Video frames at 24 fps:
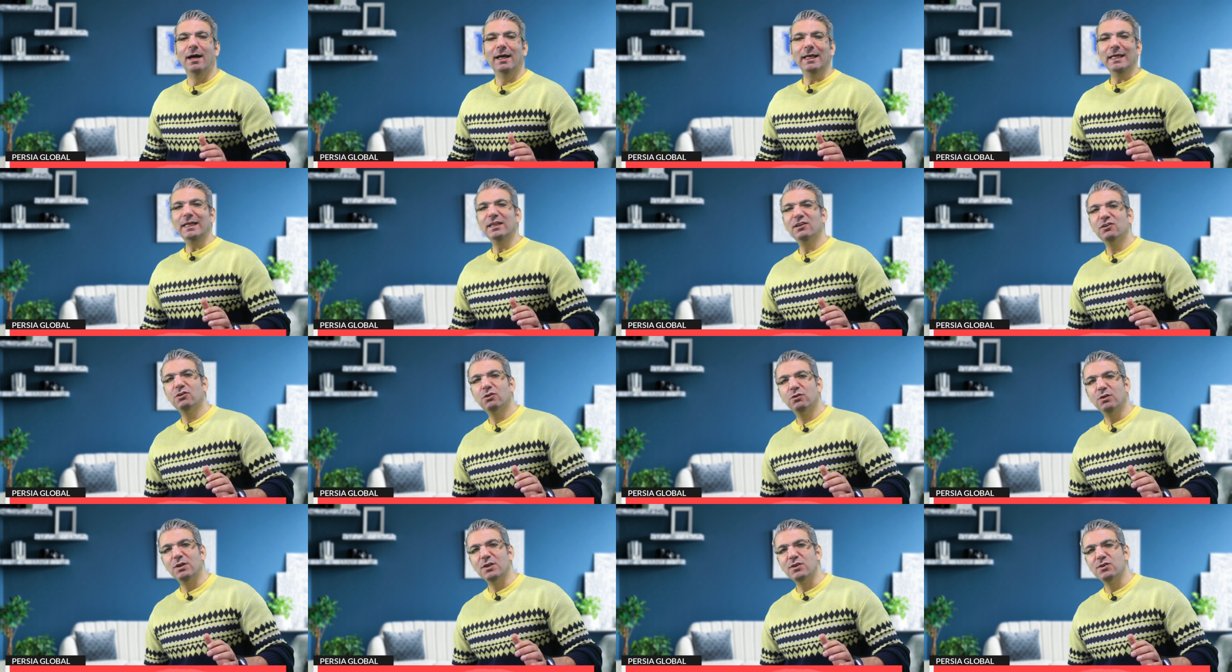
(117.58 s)

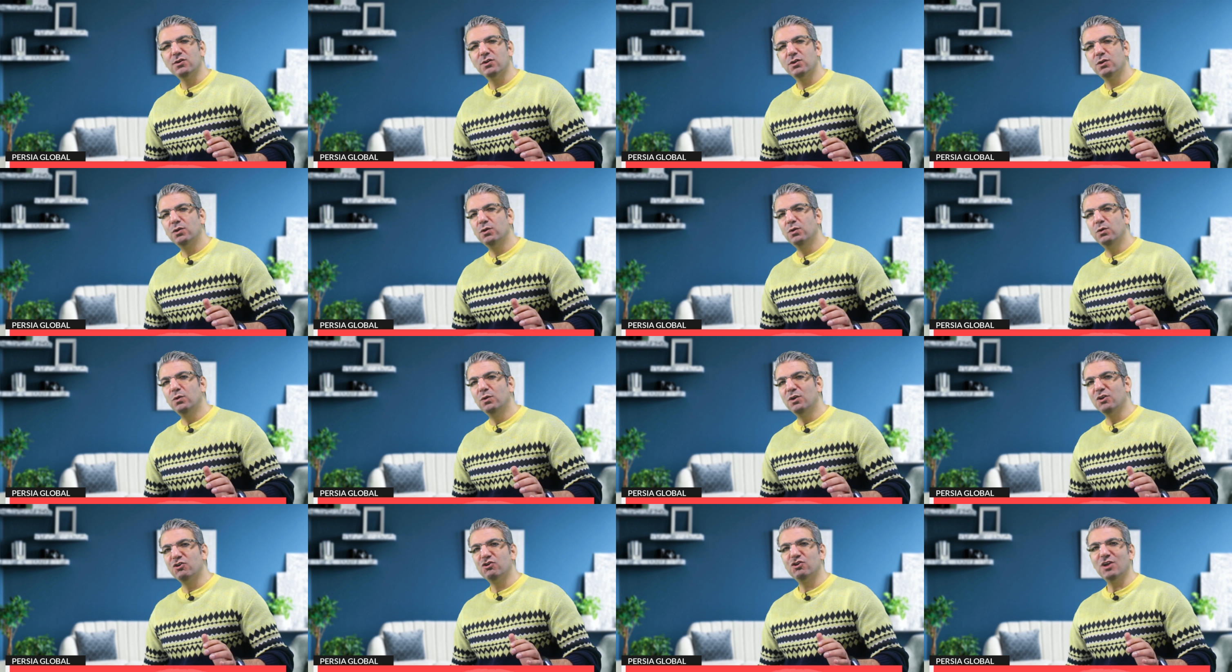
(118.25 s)
entrance
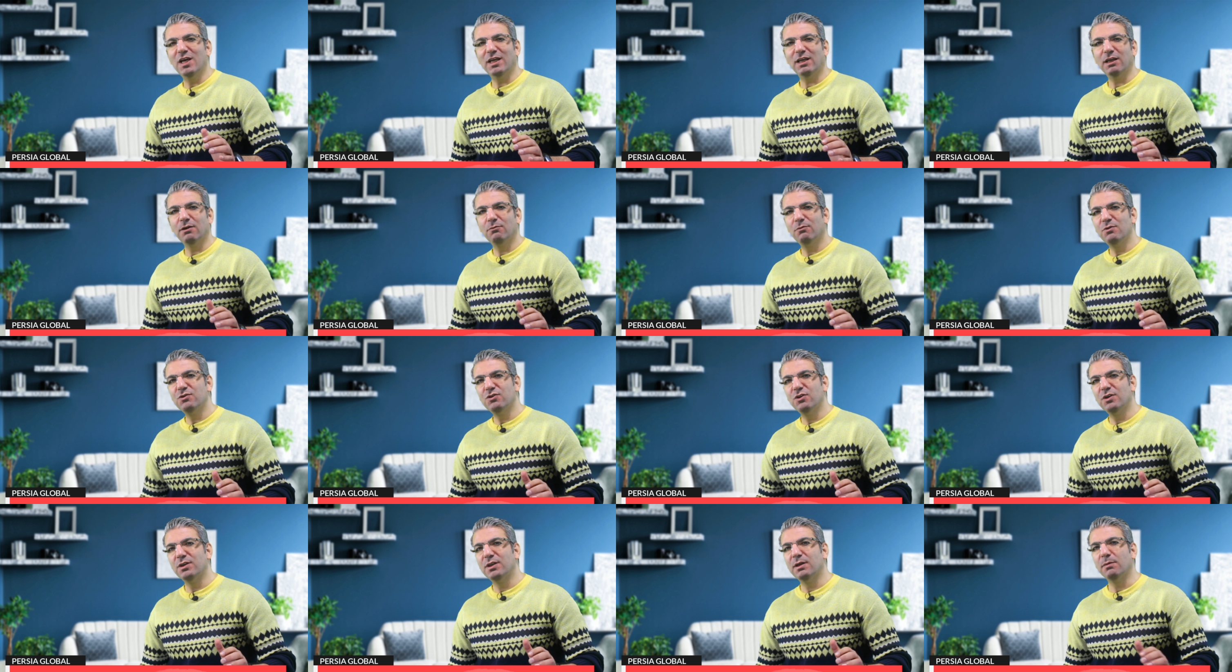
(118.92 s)
to the Schengen
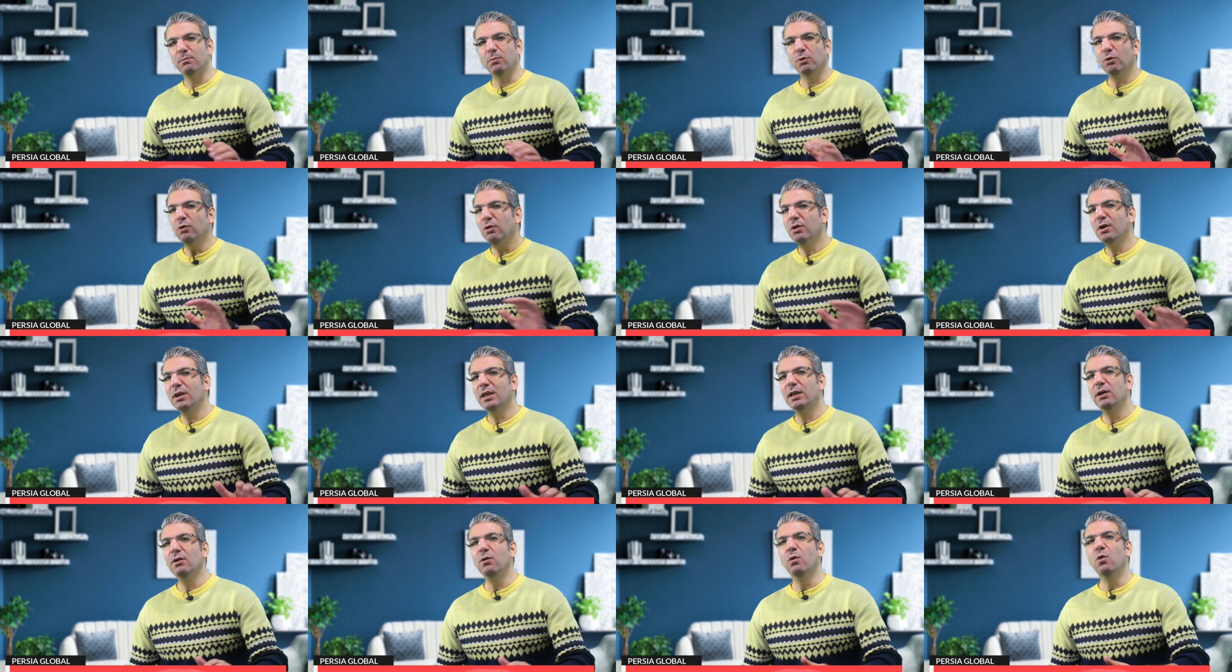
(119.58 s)
region
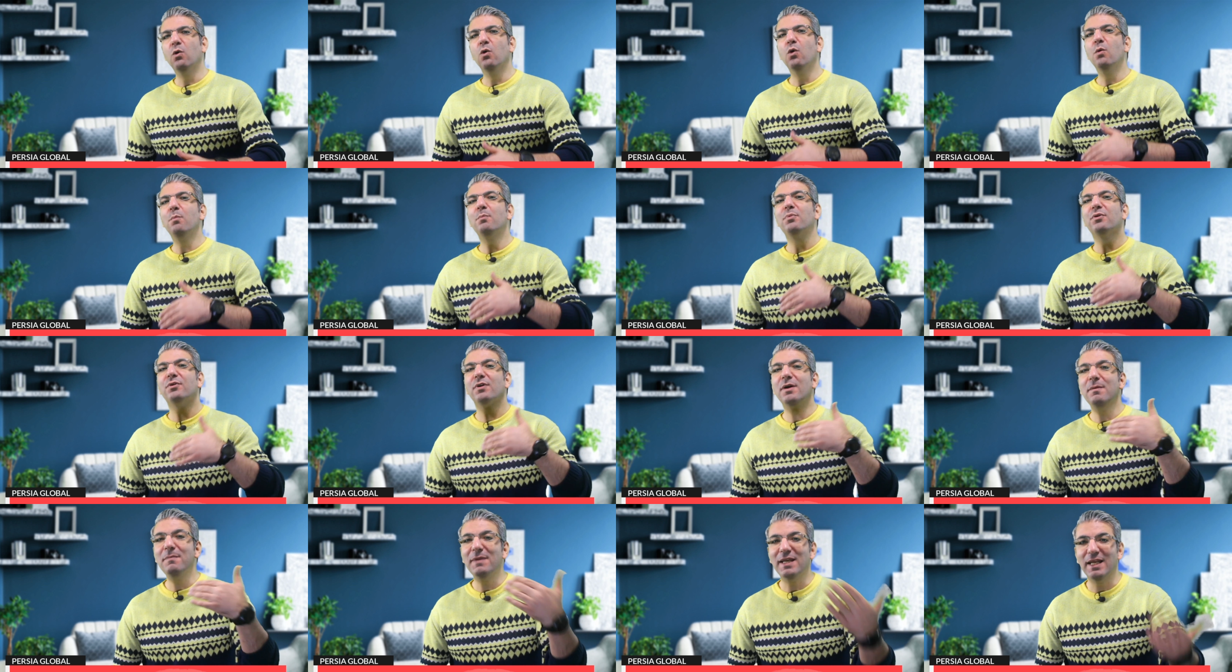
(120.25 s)
temporarily or
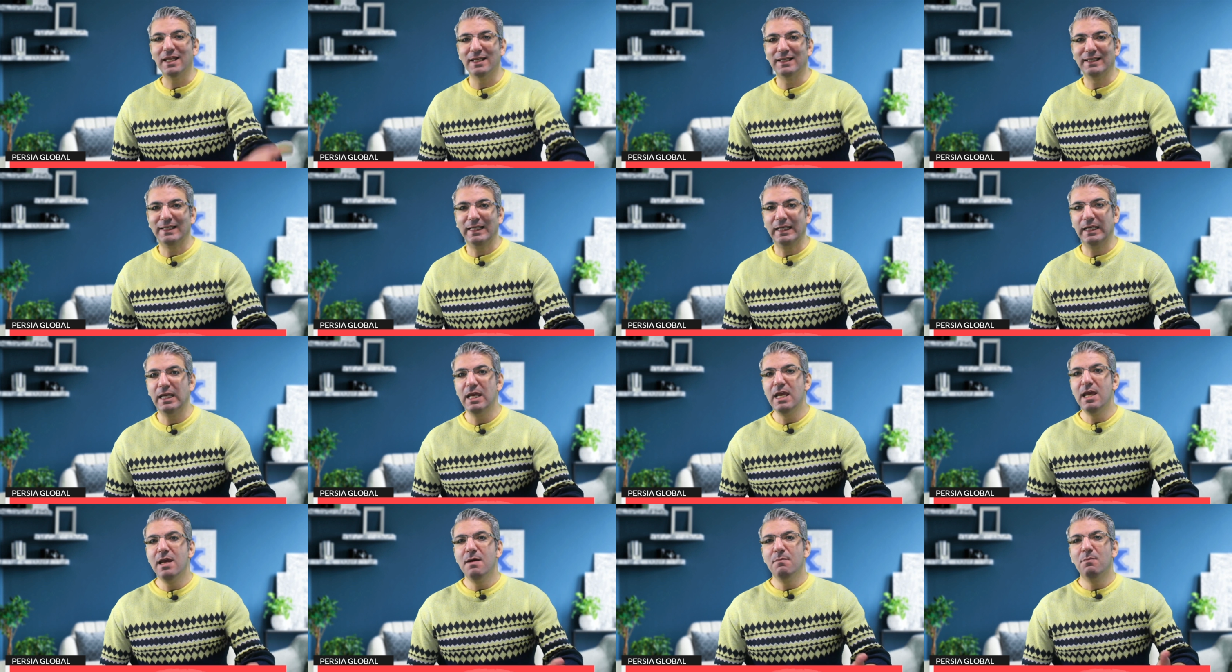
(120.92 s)

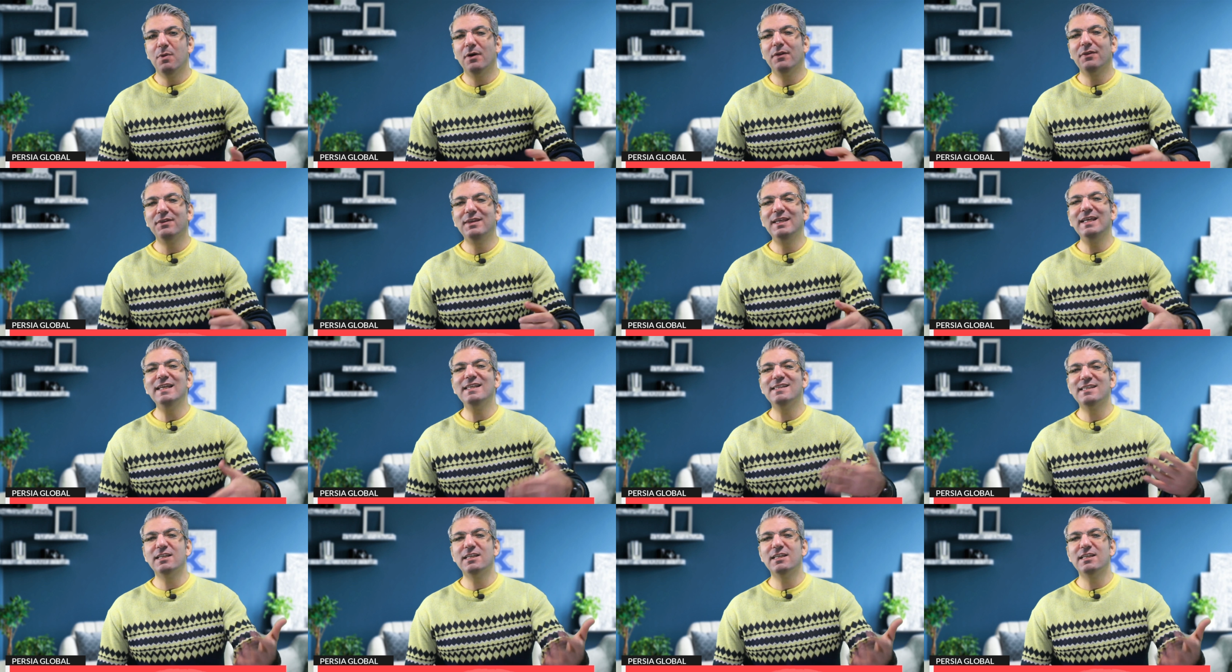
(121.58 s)
permanently. But these